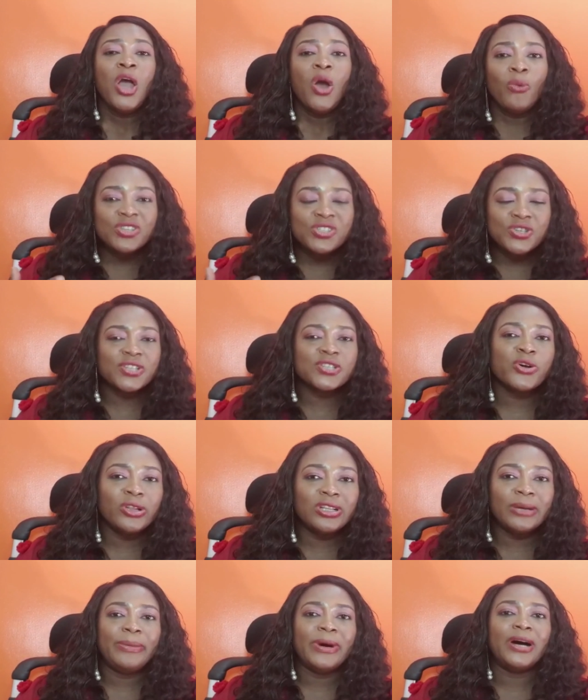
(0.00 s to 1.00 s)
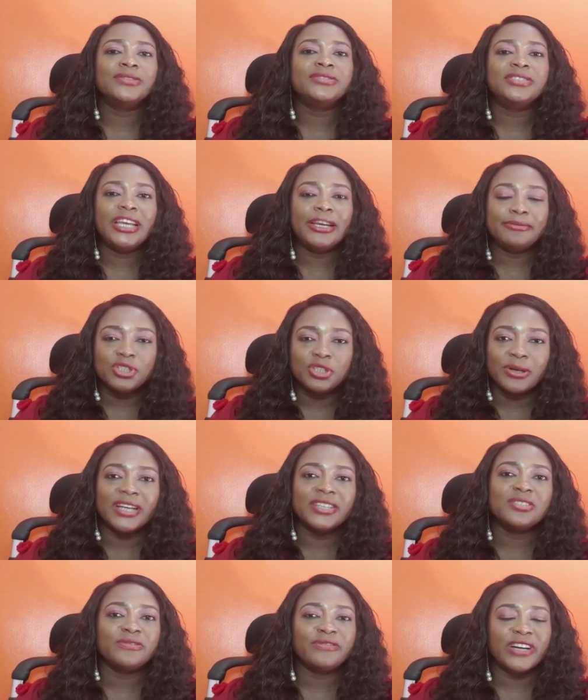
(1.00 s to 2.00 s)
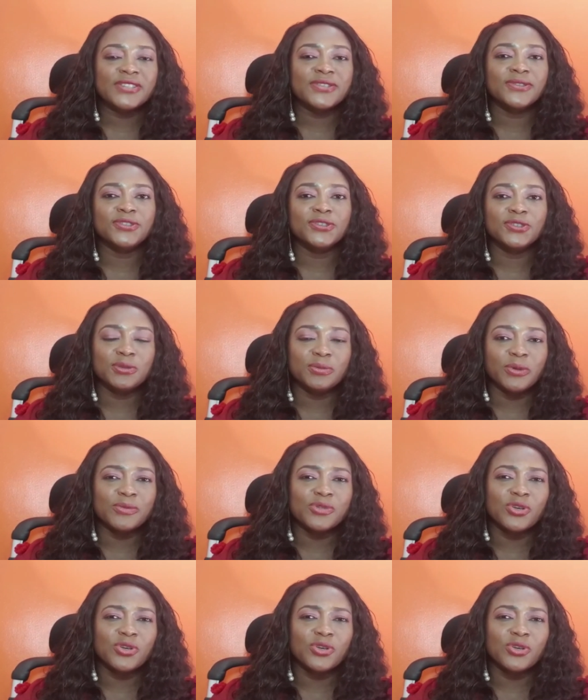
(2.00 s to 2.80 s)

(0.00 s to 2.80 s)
was just all about them trying to find solutions to problems.